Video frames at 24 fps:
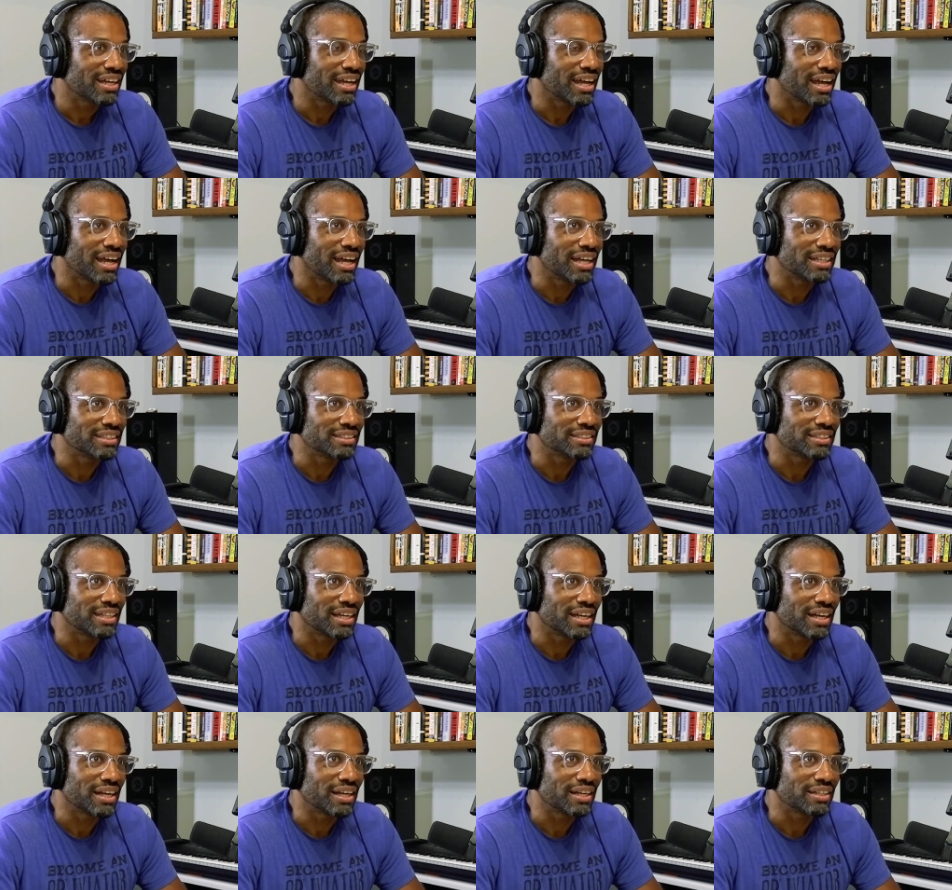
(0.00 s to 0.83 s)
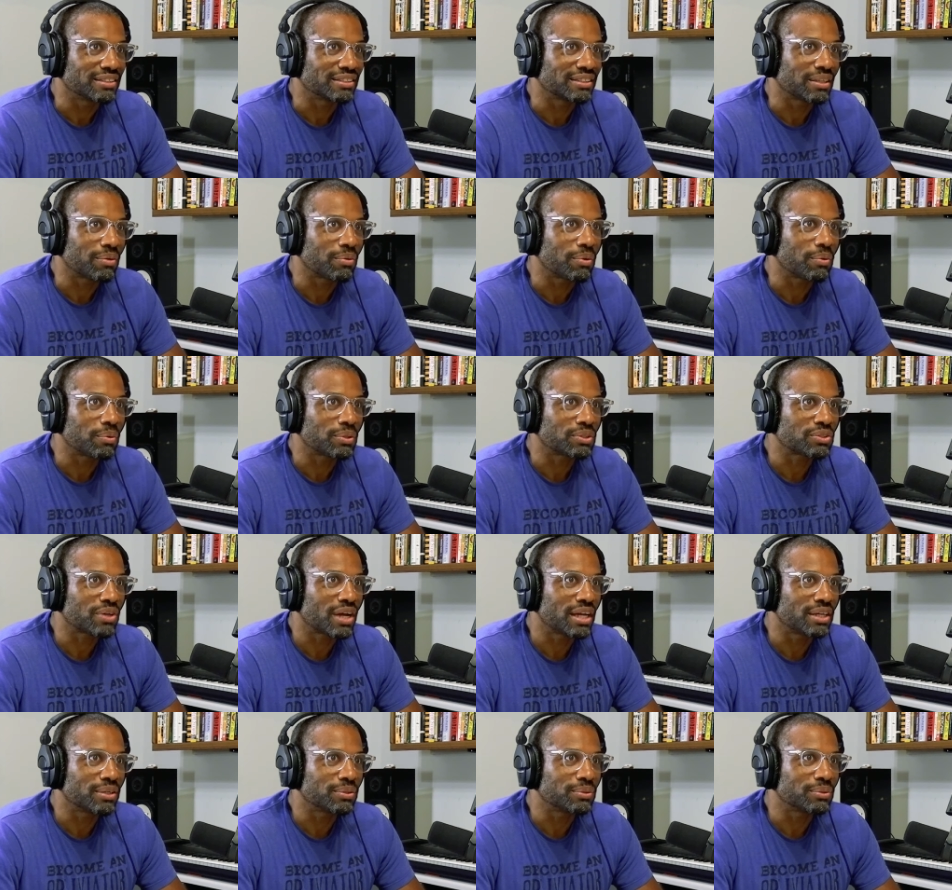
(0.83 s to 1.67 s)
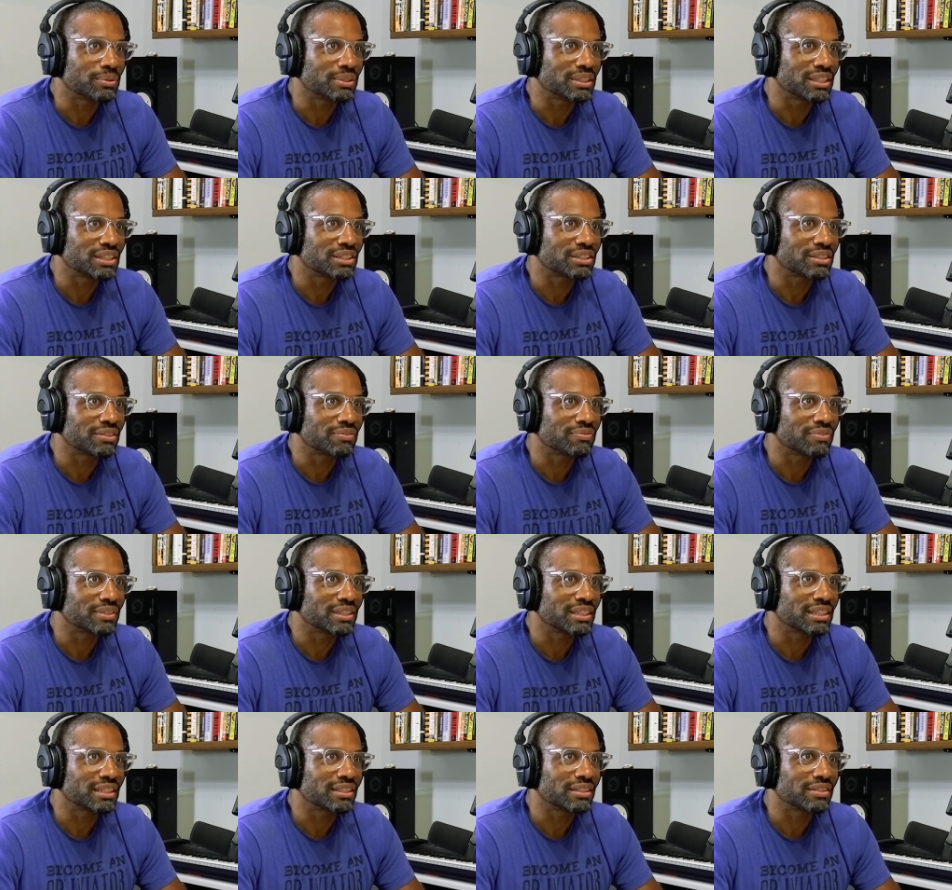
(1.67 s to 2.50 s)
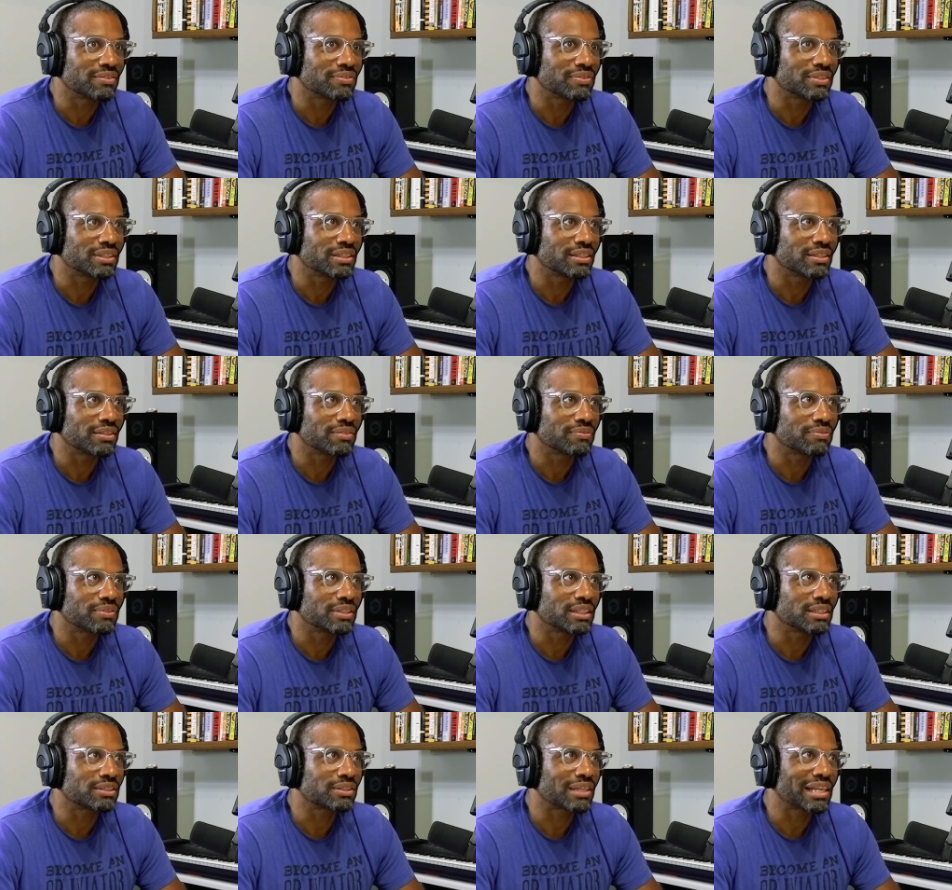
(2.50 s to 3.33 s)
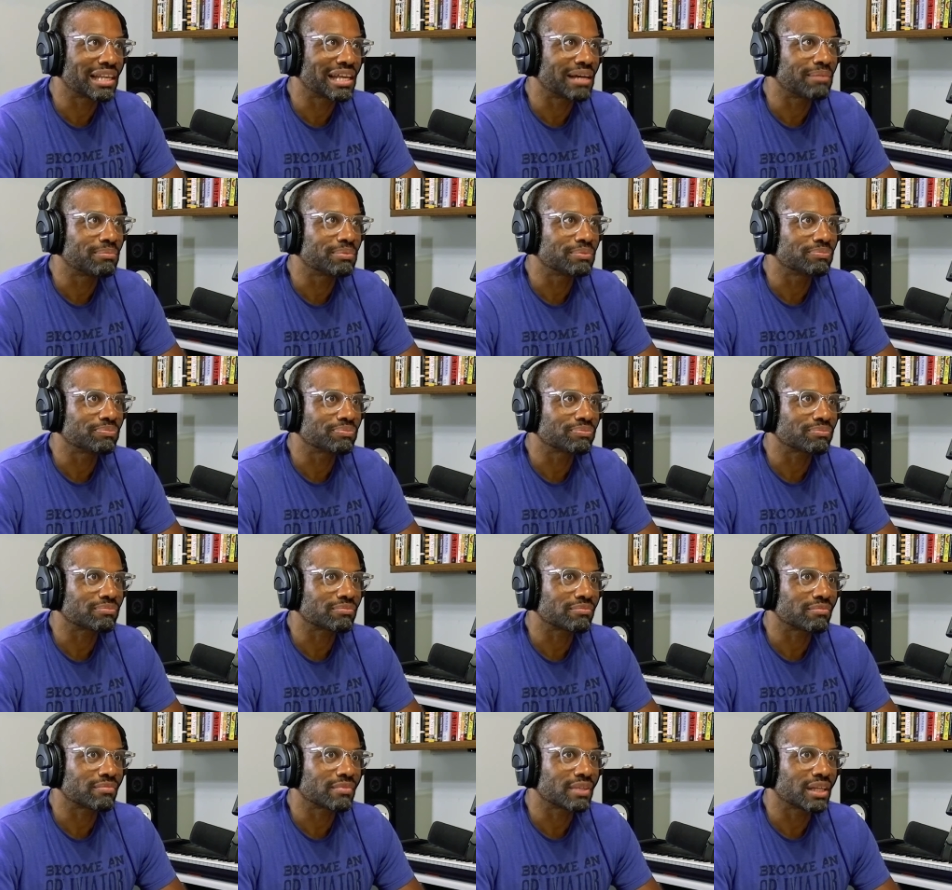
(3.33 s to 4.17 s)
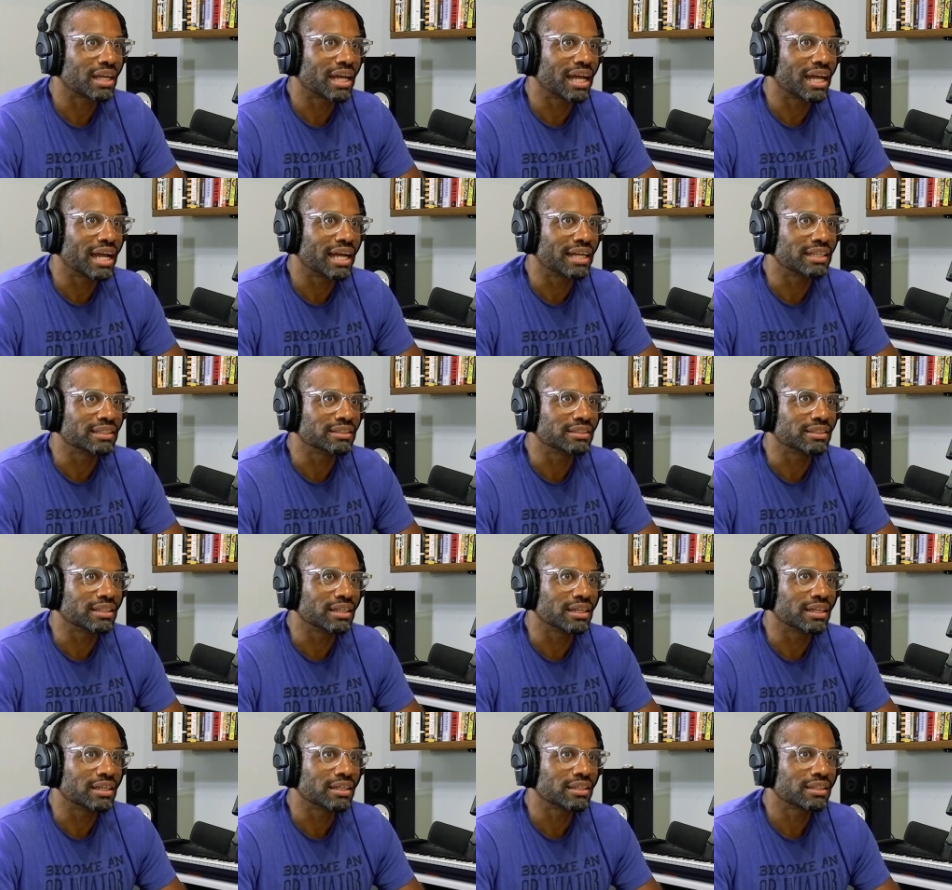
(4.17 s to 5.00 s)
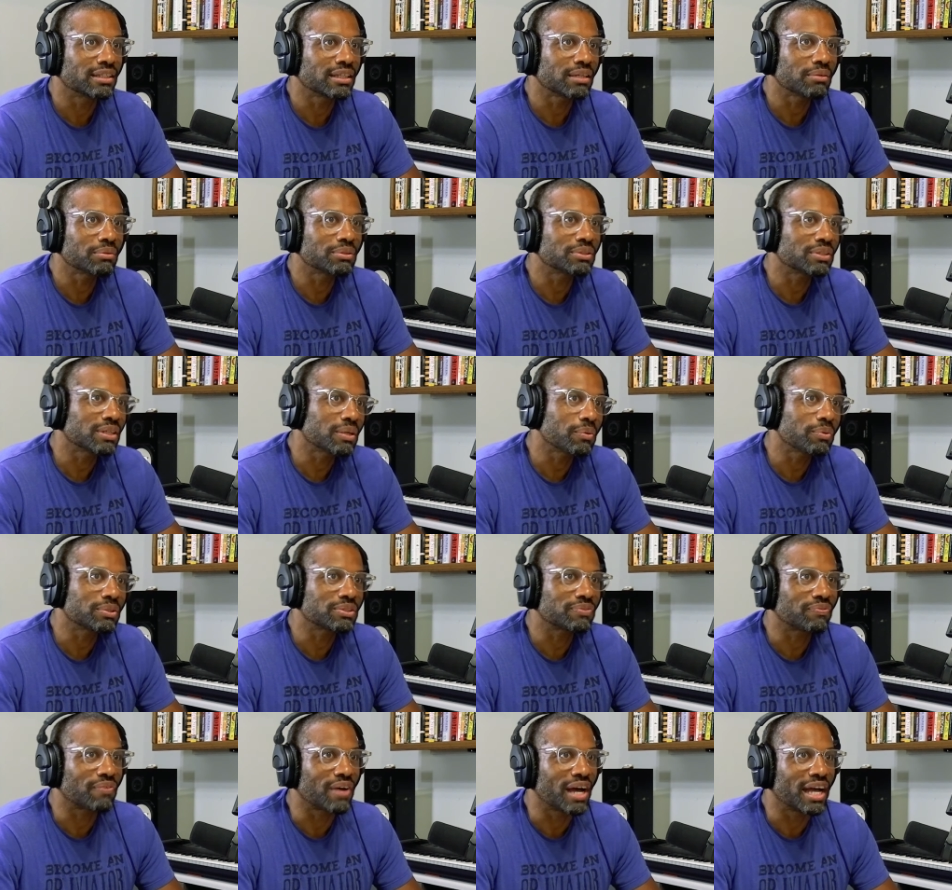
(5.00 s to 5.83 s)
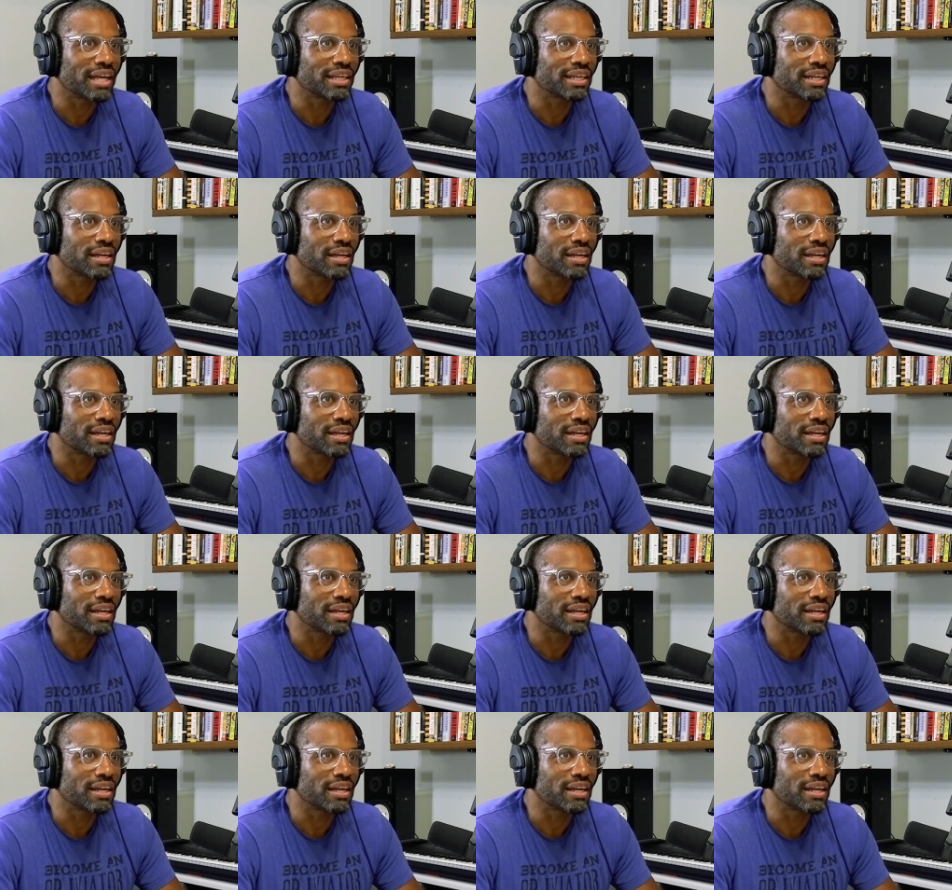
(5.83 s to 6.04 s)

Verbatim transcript: And uh, so we were trying to audition for the, for for this club, and uh, it was it was fine.